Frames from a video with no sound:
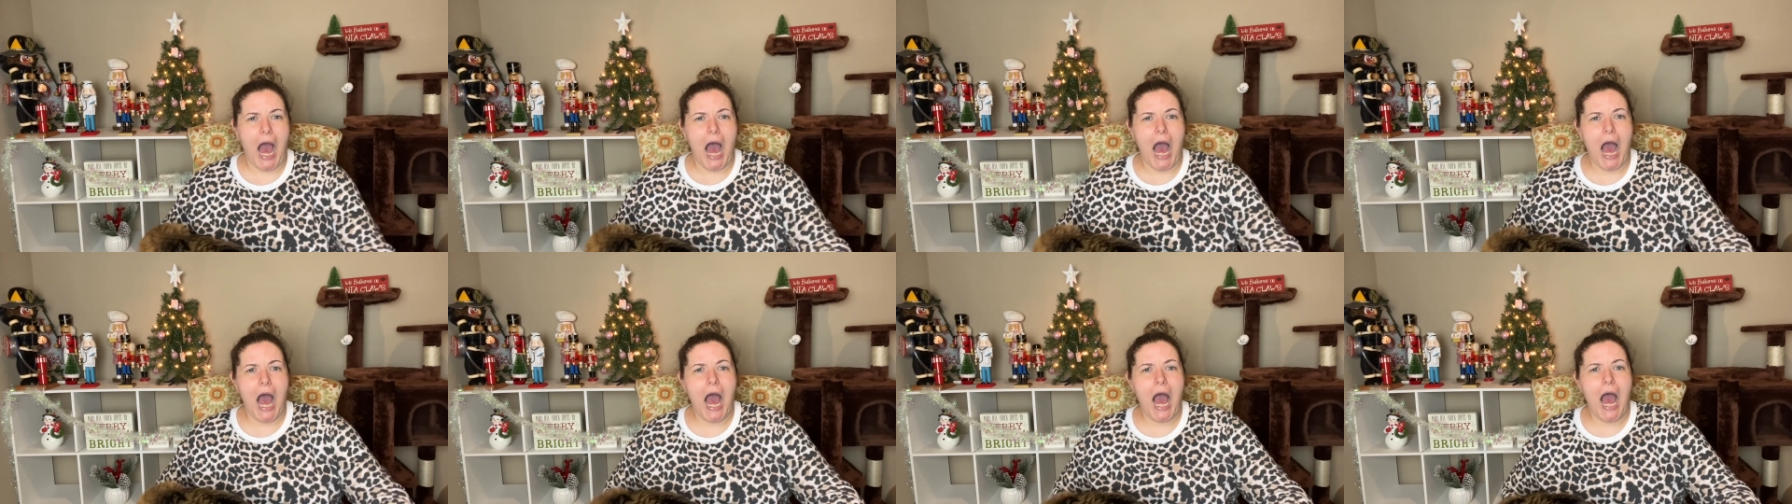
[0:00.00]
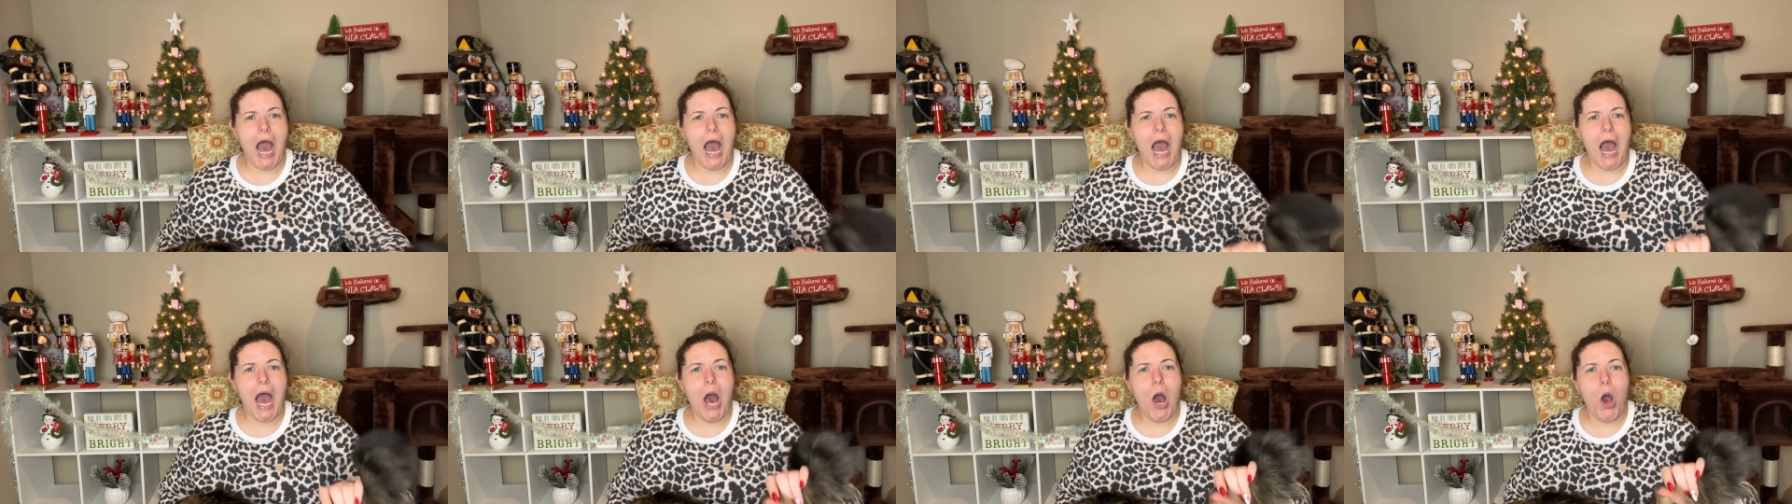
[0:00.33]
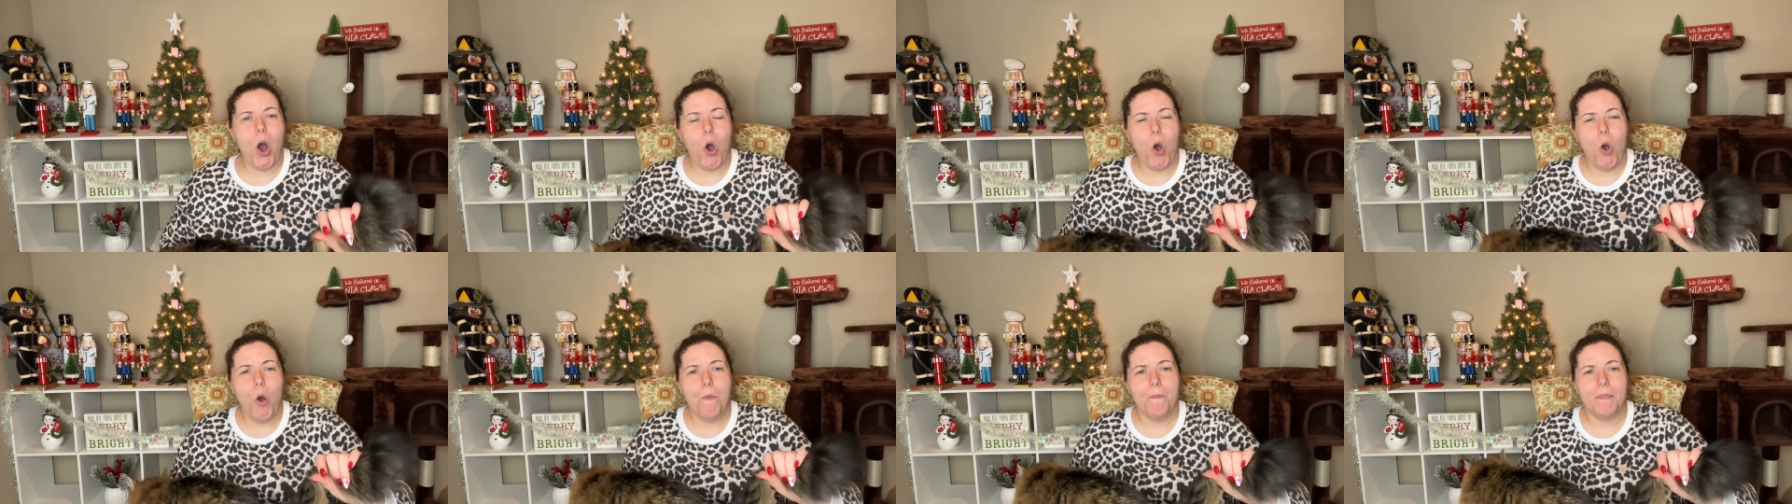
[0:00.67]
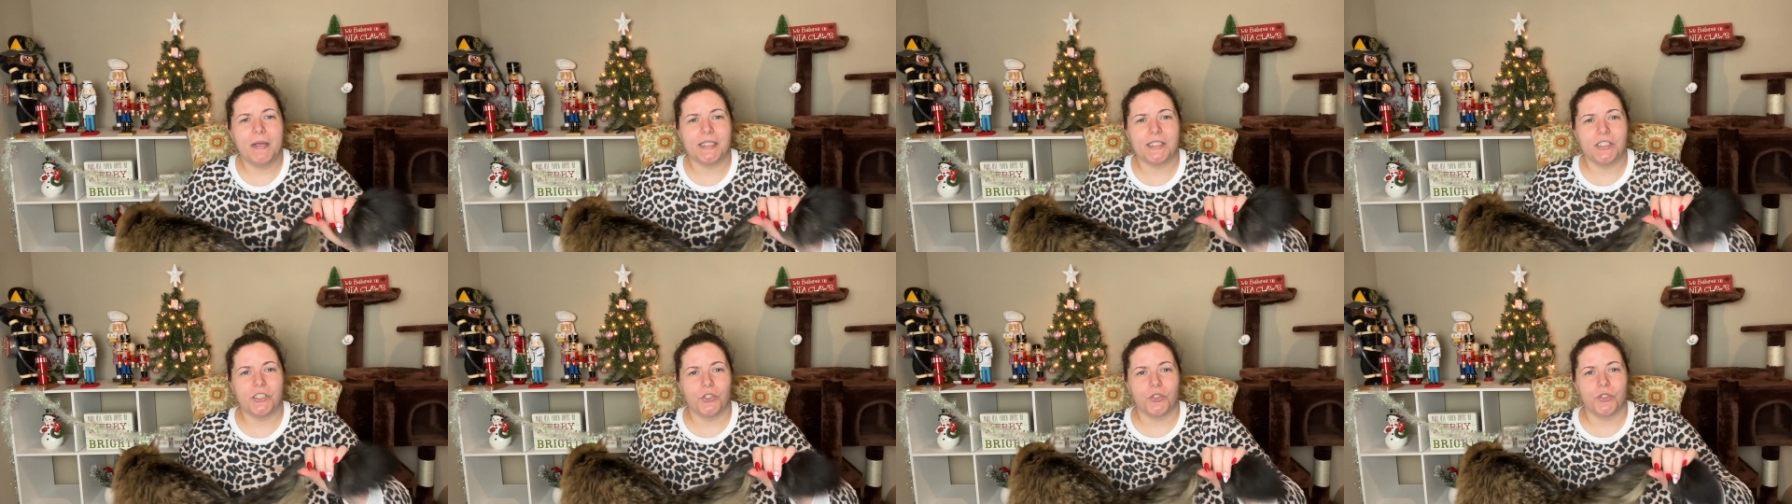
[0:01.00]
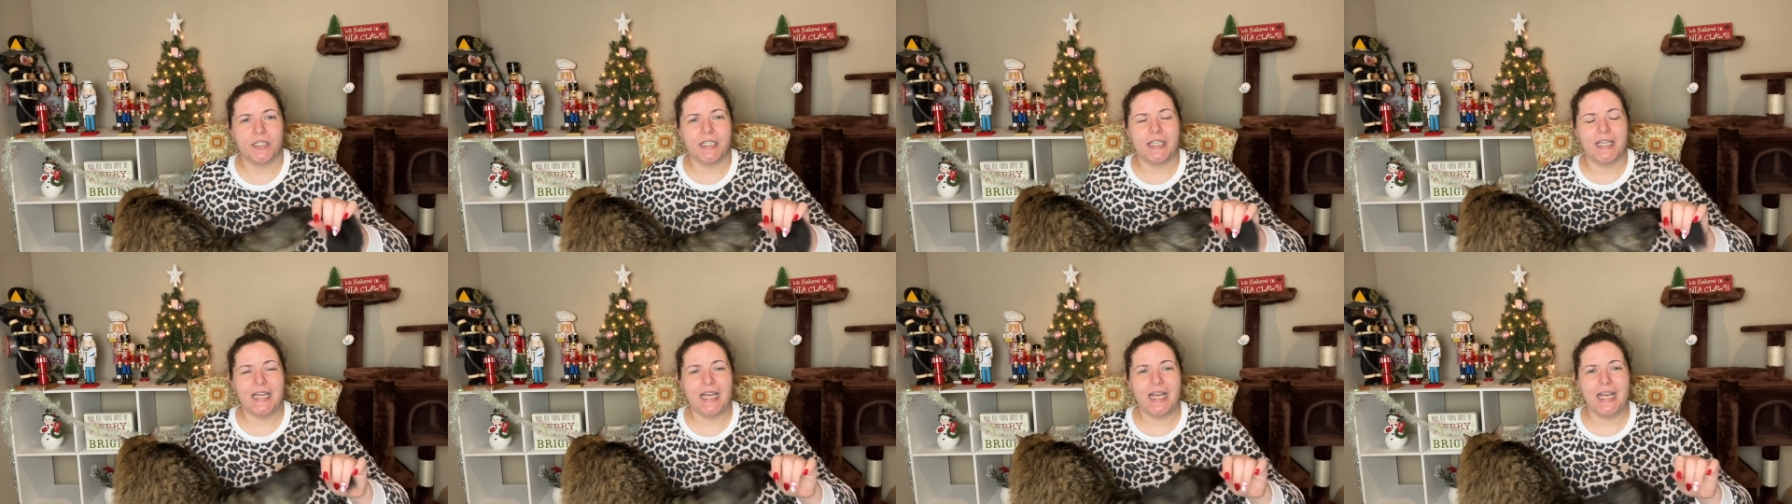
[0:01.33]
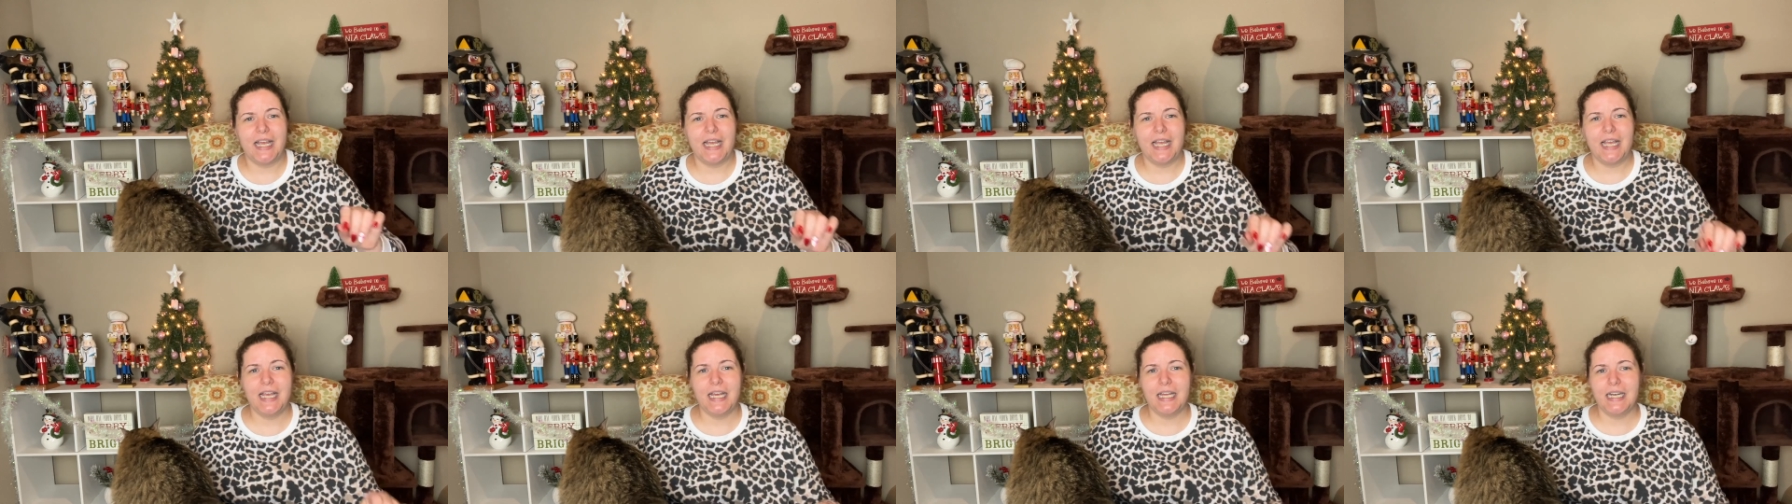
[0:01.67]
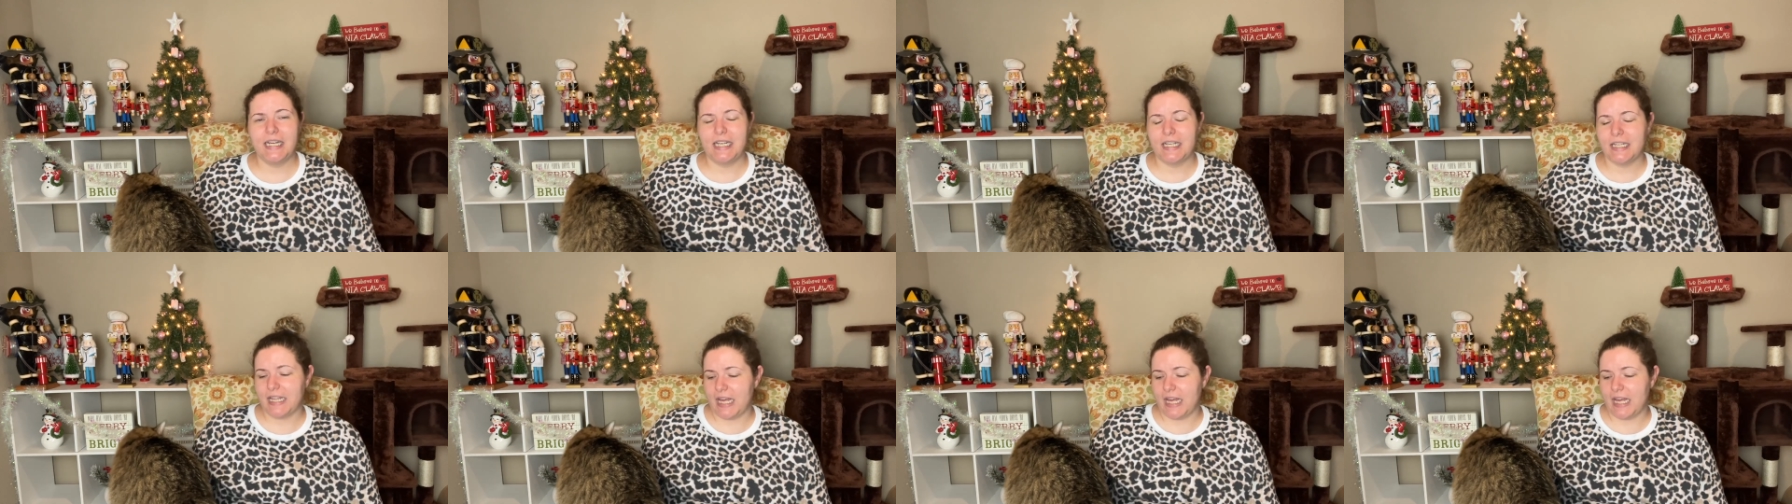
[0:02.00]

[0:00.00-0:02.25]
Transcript: ow, Mr. Kitty,